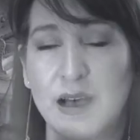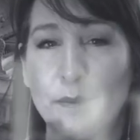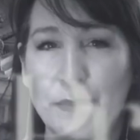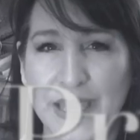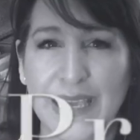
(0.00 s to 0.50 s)
A
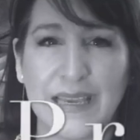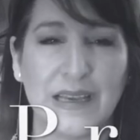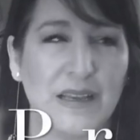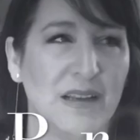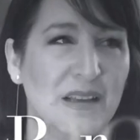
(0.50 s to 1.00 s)

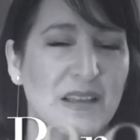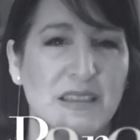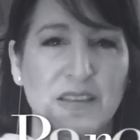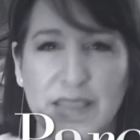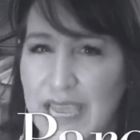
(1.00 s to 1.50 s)
big
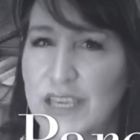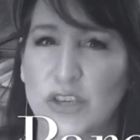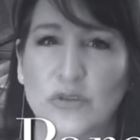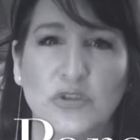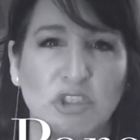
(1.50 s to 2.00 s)

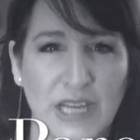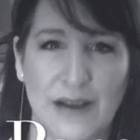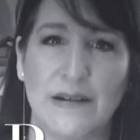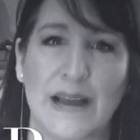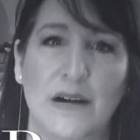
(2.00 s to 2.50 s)
thank you,
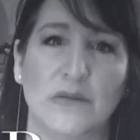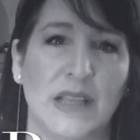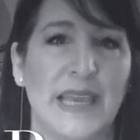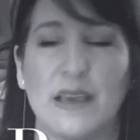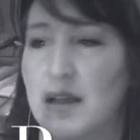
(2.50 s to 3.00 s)
shout out,
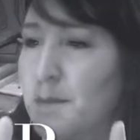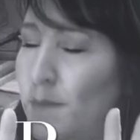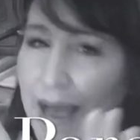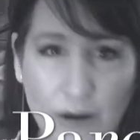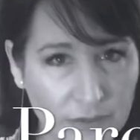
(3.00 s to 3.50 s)

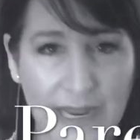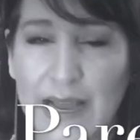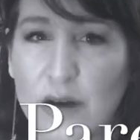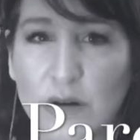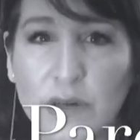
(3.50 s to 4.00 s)
bow
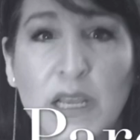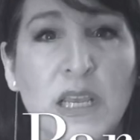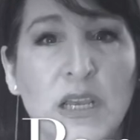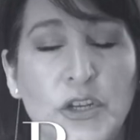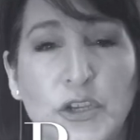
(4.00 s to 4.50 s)
down
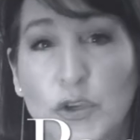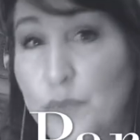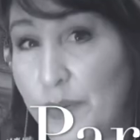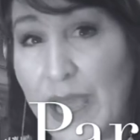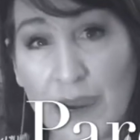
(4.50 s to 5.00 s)
to you
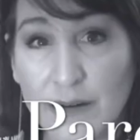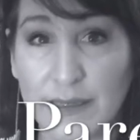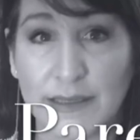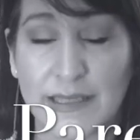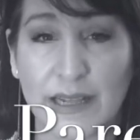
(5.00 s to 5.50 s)

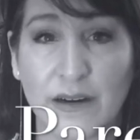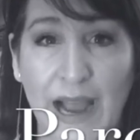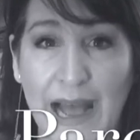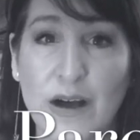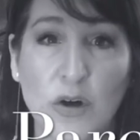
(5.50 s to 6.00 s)
parents that are
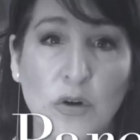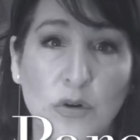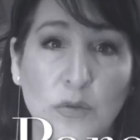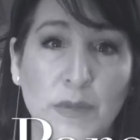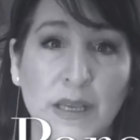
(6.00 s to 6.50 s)
at
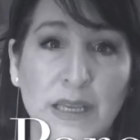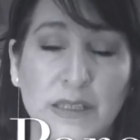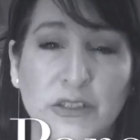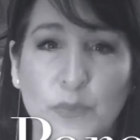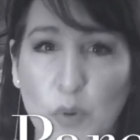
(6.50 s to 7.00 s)
home
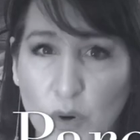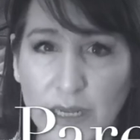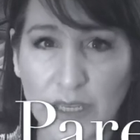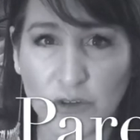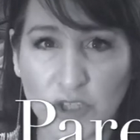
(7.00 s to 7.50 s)

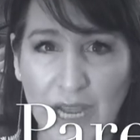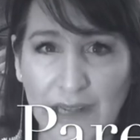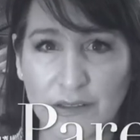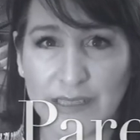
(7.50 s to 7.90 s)
supporting your child's